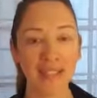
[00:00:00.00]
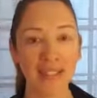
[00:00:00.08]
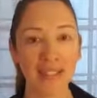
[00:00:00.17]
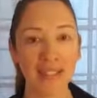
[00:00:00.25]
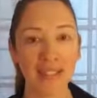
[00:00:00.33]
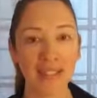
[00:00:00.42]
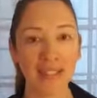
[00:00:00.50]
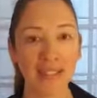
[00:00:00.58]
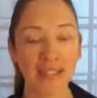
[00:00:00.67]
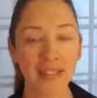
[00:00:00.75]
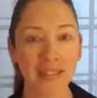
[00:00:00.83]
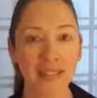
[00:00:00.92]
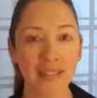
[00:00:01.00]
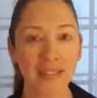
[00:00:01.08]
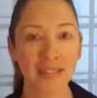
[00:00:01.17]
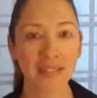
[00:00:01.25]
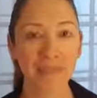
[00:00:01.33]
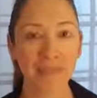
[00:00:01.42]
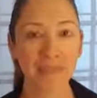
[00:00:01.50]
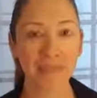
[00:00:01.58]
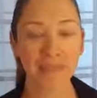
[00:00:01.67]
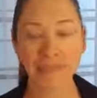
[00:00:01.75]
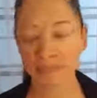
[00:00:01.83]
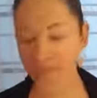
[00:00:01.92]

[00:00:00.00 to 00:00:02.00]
Nobody speaks.